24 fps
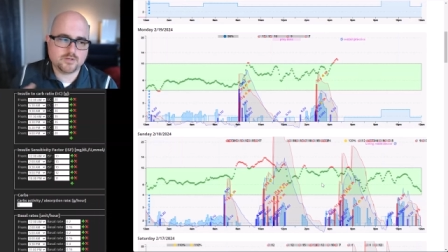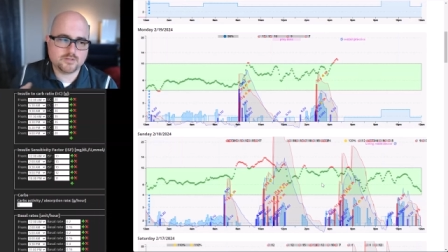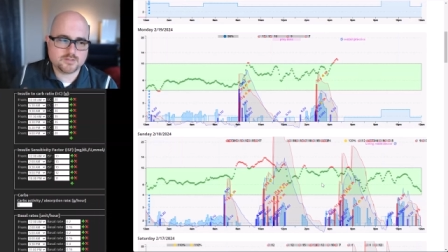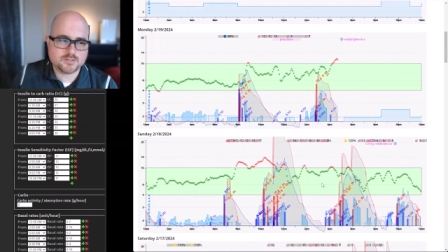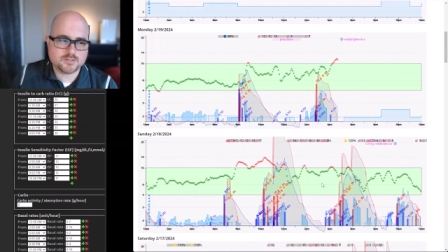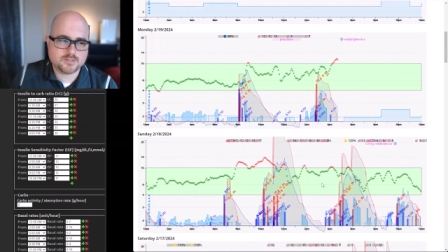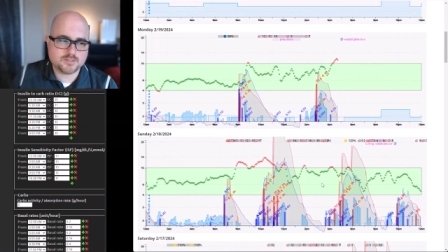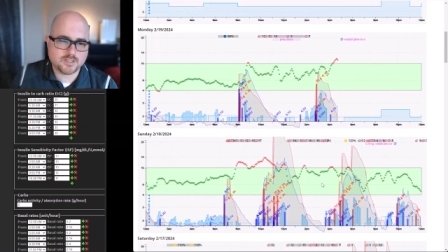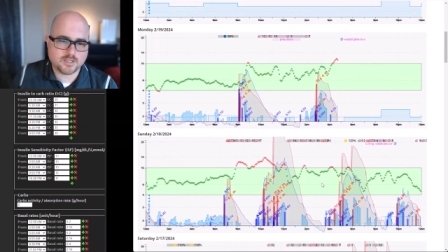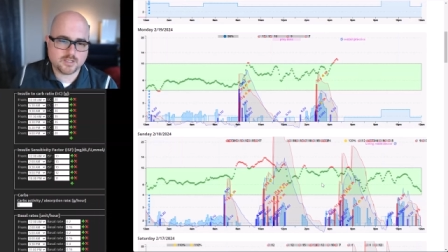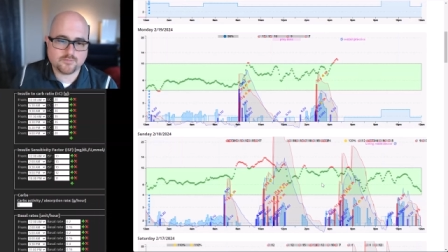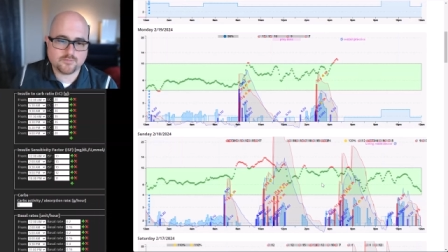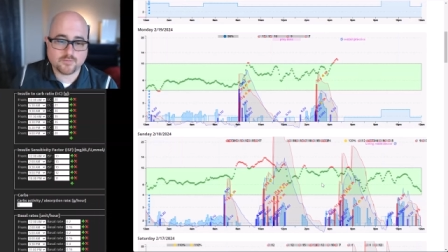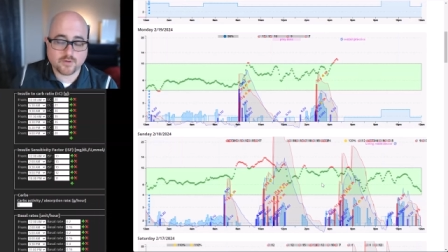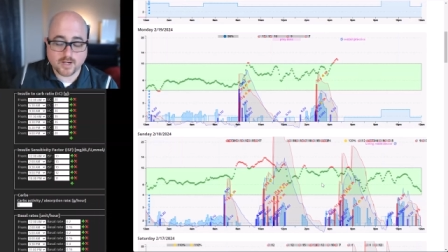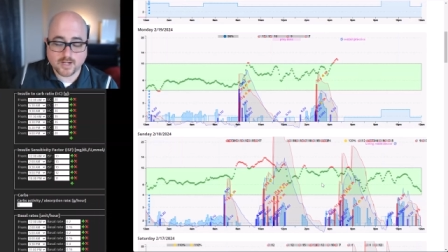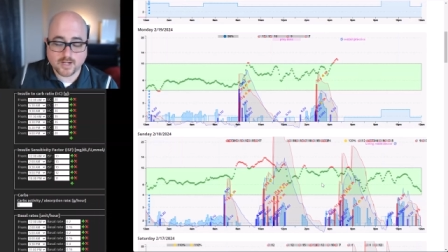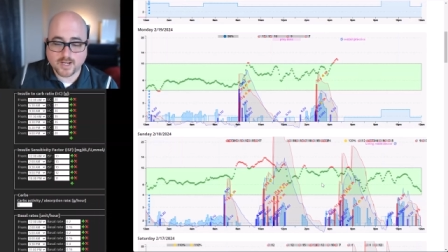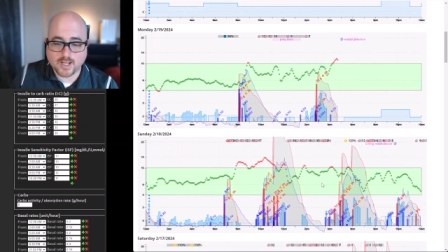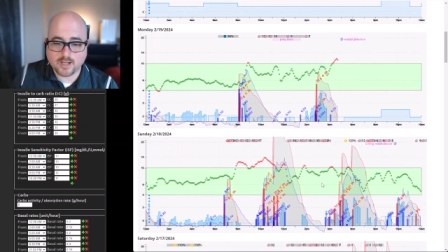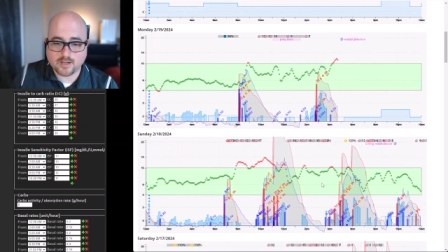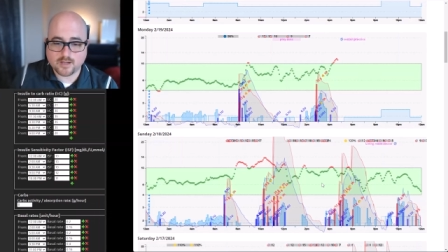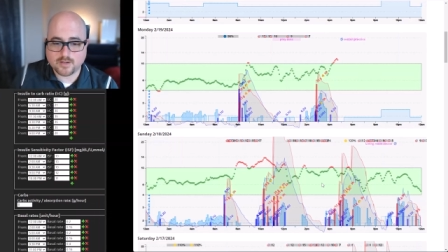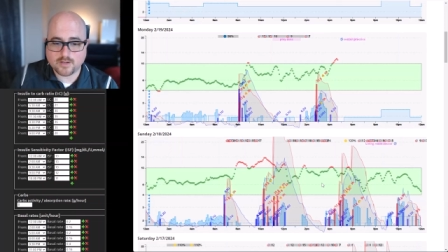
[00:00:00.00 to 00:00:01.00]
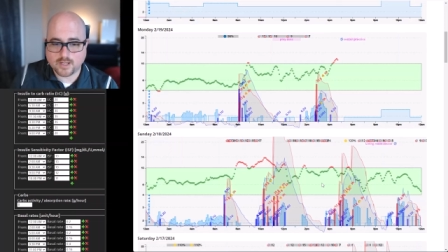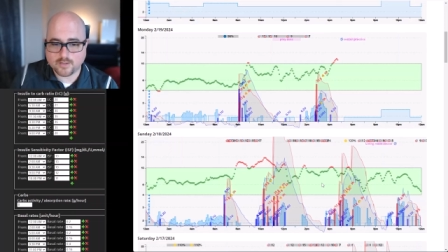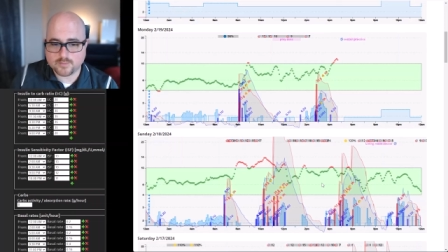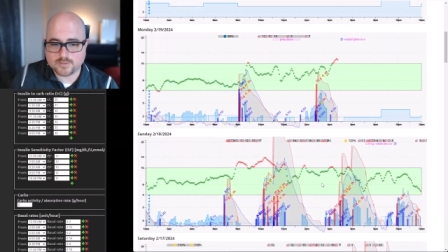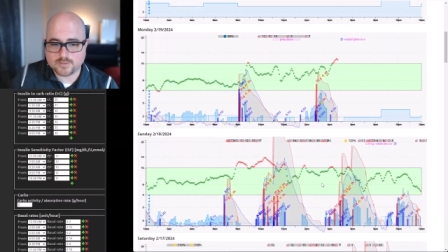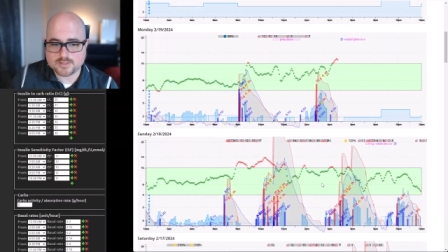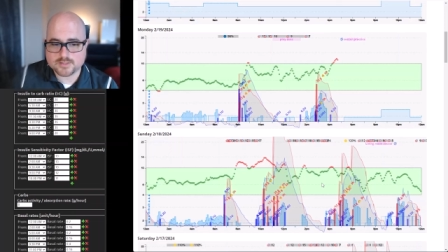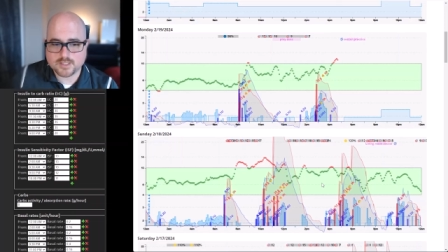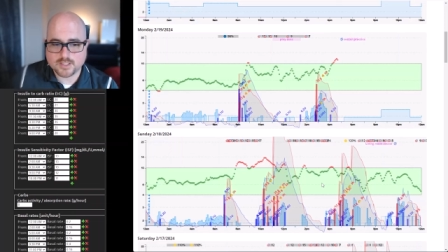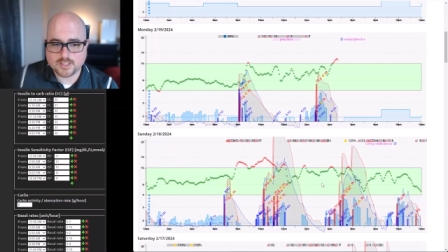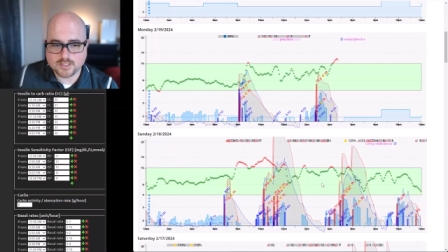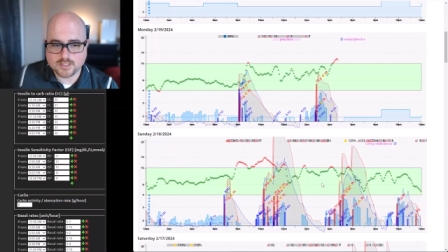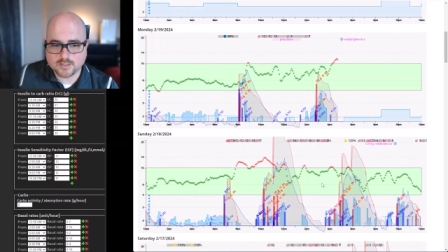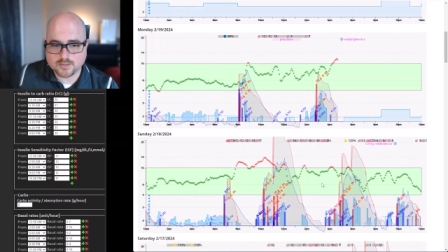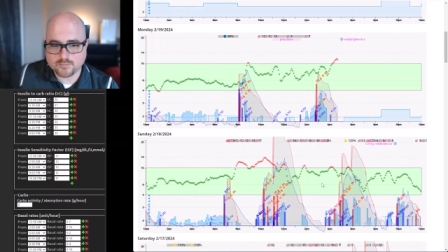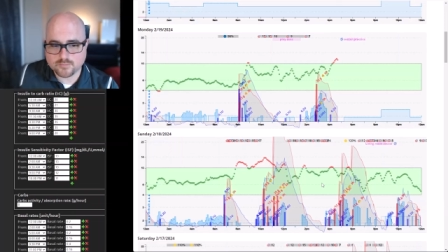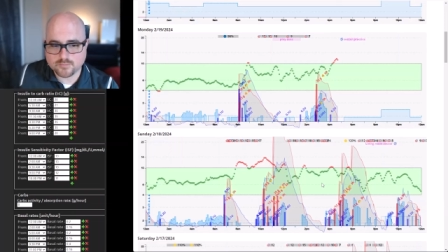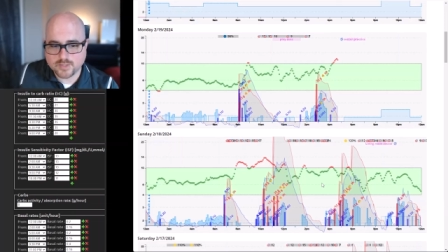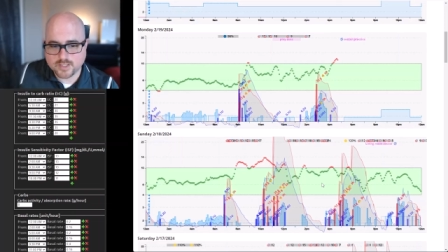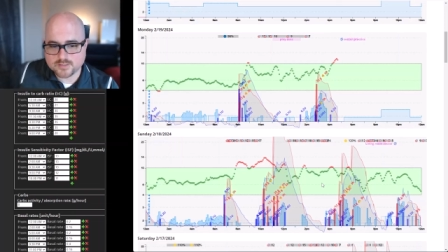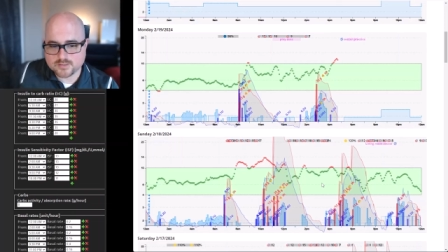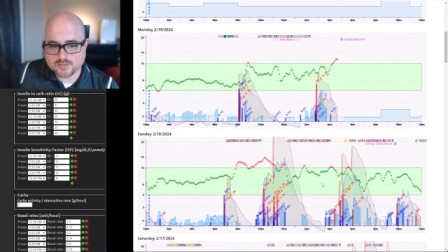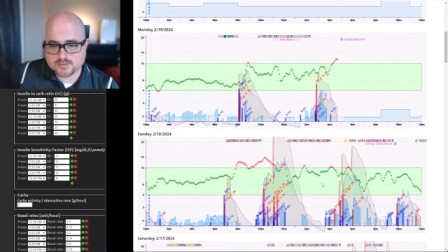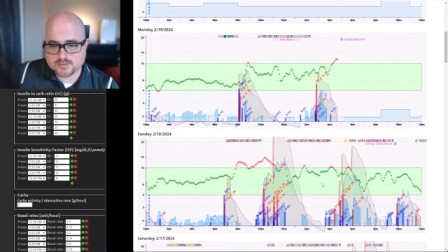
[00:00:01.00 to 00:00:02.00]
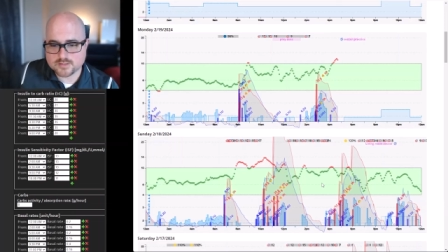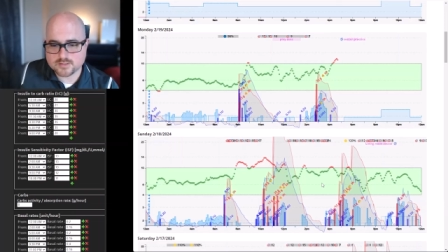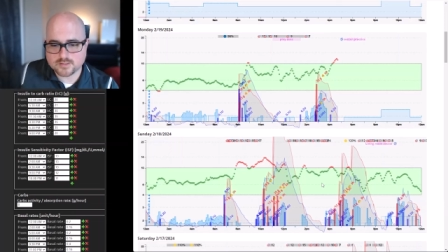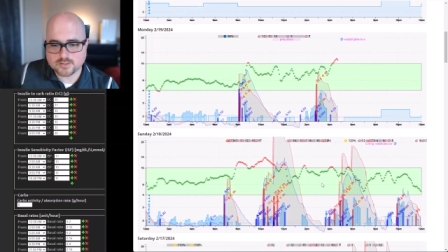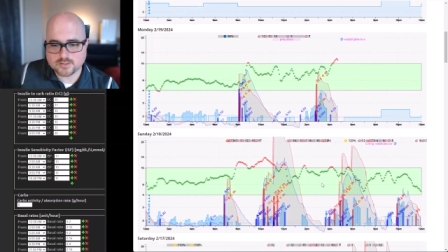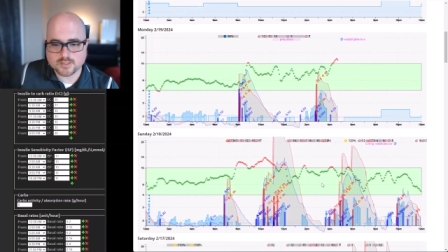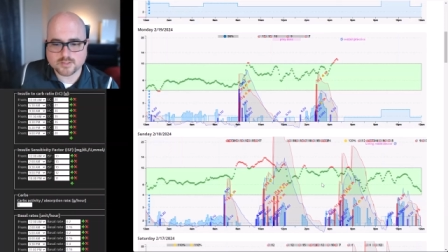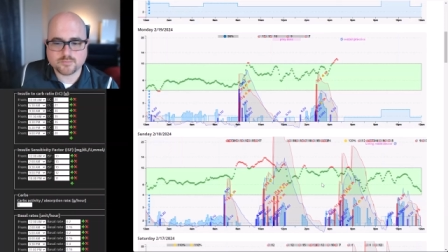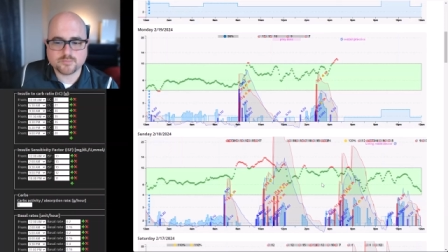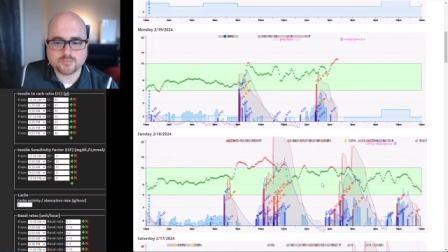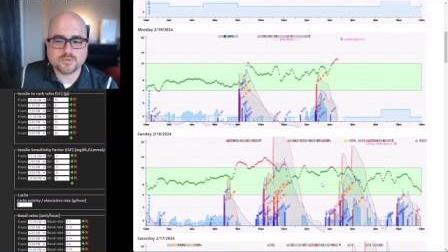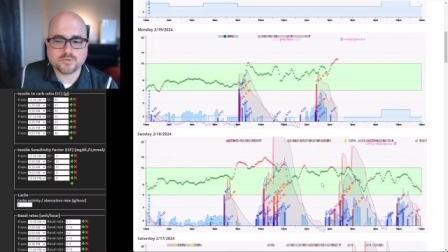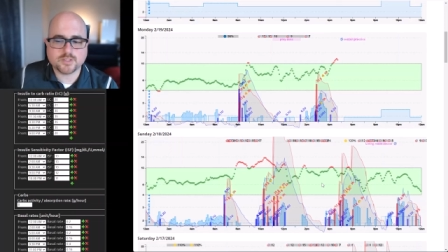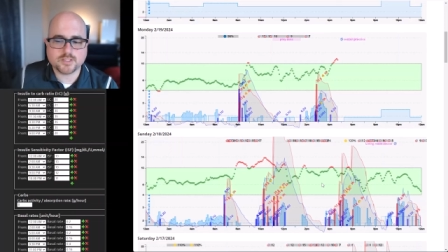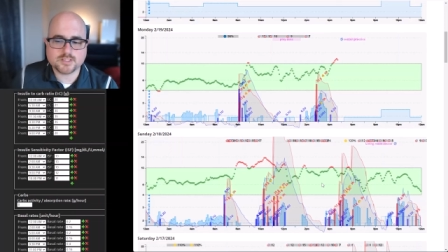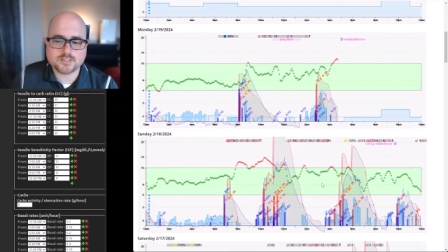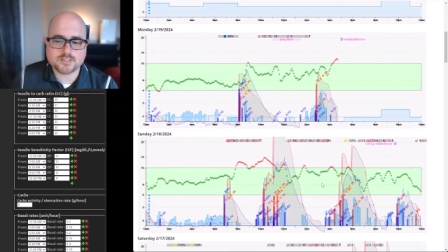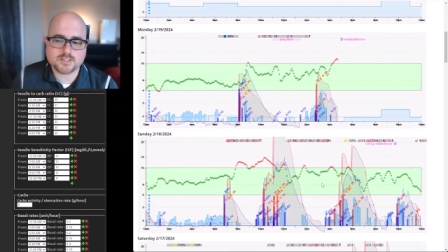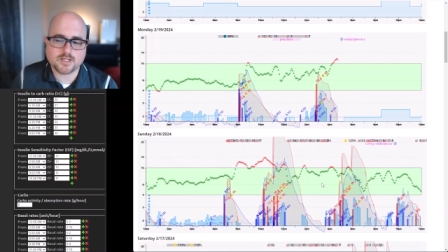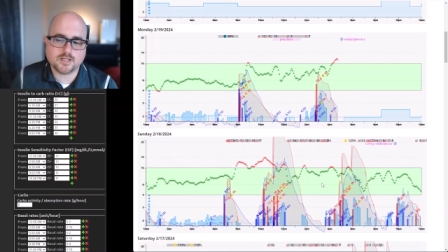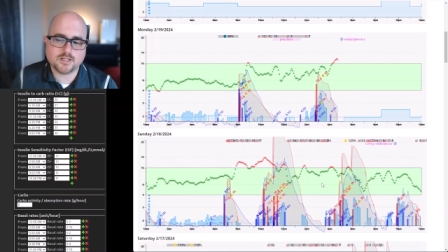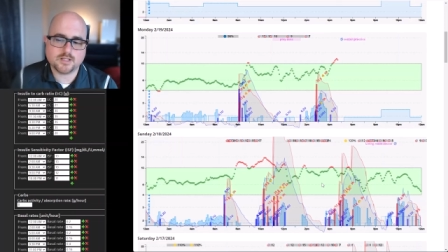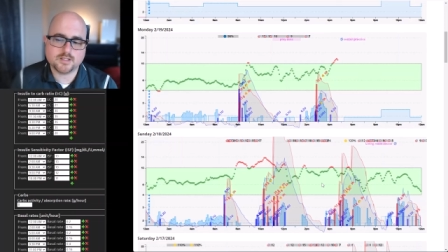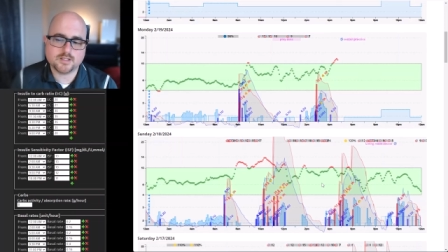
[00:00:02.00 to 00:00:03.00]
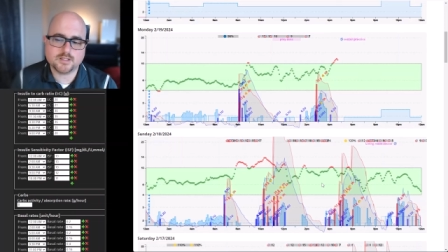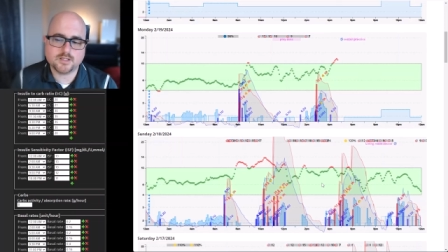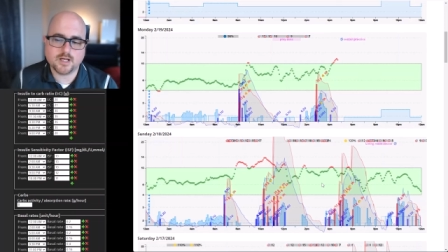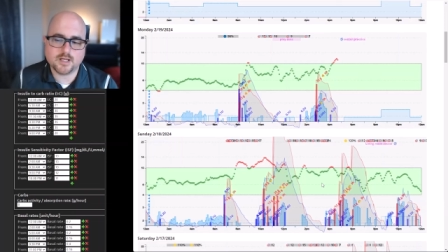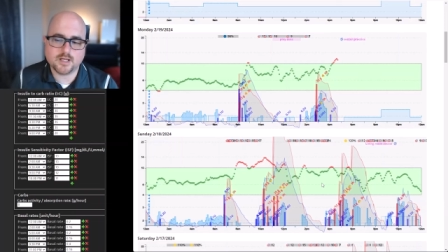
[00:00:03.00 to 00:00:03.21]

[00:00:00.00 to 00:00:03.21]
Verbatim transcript: would stick right now i would say your basals are looking pretty solid